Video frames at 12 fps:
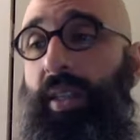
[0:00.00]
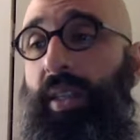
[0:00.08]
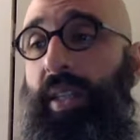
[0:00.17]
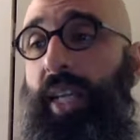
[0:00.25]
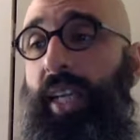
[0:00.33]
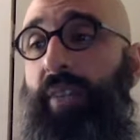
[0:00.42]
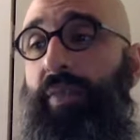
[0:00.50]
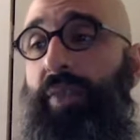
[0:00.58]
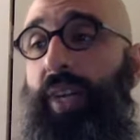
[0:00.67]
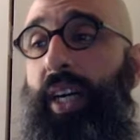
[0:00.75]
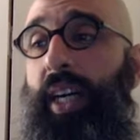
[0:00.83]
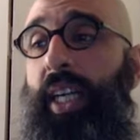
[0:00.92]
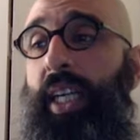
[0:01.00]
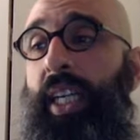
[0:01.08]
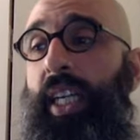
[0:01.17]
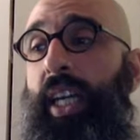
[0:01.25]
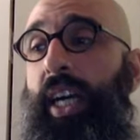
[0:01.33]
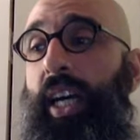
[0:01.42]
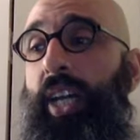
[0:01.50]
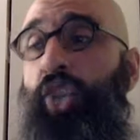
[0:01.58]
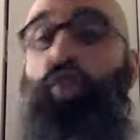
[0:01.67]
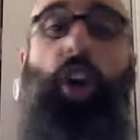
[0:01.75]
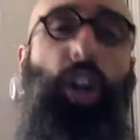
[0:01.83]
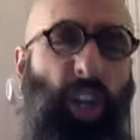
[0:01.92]
kind of
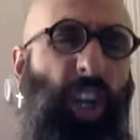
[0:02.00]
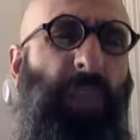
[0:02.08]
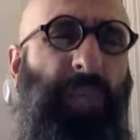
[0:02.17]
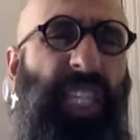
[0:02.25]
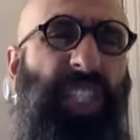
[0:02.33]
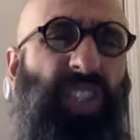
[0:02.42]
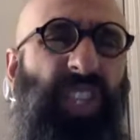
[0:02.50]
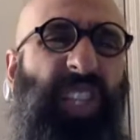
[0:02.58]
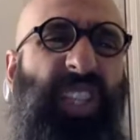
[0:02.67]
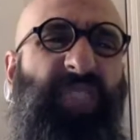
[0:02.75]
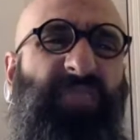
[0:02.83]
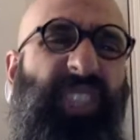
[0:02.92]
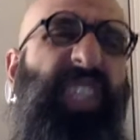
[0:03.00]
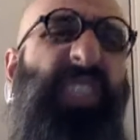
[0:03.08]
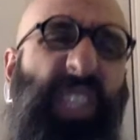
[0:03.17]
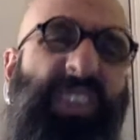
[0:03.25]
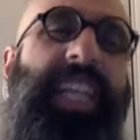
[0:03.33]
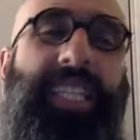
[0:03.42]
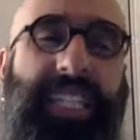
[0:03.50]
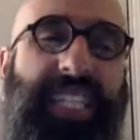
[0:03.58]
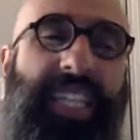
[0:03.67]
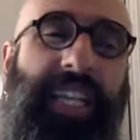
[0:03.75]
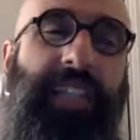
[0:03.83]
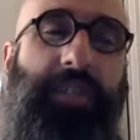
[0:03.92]
strong arming each other, even though that's
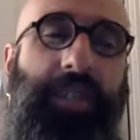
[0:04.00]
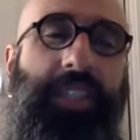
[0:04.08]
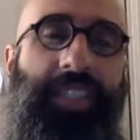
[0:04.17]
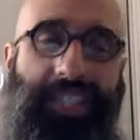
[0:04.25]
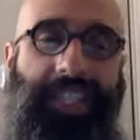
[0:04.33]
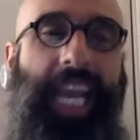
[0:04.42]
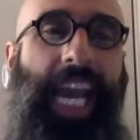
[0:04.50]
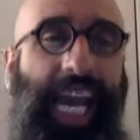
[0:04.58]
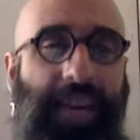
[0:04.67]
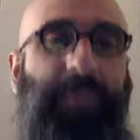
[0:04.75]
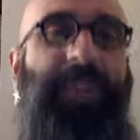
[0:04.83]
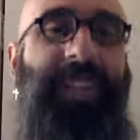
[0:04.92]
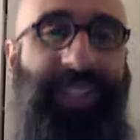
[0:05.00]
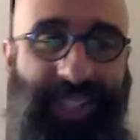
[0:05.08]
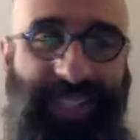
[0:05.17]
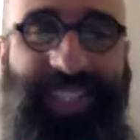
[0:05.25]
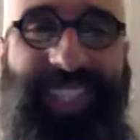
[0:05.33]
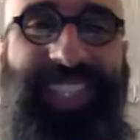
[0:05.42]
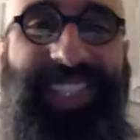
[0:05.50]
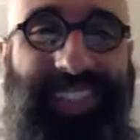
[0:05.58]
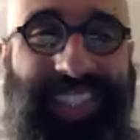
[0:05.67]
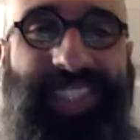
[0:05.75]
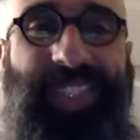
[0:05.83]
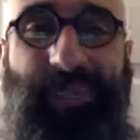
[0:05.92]
exactly what's going to happen
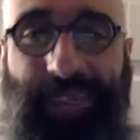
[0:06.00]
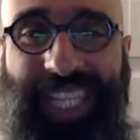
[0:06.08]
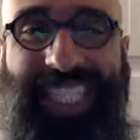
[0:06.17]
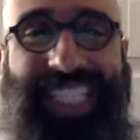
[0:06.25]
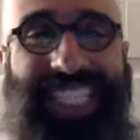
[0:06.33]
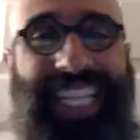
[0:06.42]
continuing to present